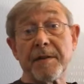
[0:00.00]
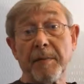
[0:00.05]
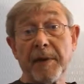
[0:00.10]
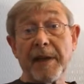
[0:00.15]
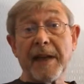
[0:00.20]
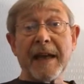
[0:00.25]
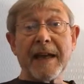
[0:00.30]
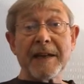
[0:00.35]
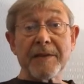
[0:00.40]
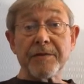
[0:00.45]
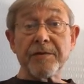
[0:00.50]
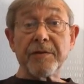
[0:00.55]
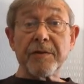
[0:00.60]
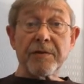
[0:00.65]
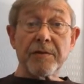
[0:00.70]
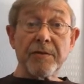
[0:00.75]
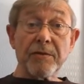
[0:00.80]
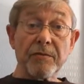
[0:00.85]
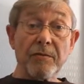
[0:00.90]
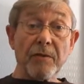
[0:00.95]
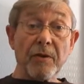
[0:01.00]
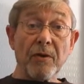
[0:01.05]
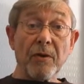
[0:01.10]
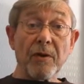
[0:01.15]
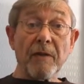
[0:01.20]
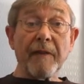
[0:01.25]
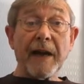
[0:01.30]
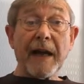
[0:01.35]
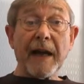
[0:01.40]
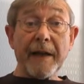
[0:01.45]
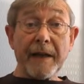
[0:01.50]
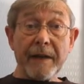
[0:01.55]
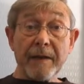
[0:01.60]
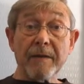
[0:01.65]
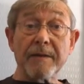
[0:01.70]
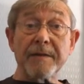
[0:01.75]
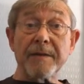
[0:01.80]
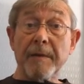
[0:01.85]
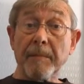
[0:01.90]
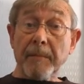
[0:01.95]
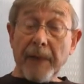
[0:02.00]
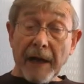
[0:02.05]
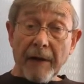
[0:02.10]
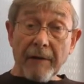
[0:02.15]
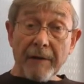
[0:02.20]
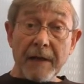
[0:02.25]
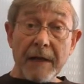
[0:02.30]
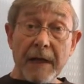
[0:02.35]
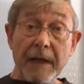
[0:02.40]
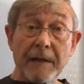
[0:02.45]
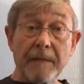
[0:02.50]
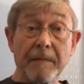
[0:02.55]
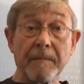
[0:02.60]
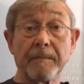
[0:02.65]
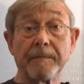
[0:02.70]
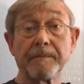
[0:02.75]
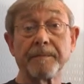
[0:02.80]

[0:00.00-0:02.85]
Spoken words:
to be the answer to all of our ills, apparently.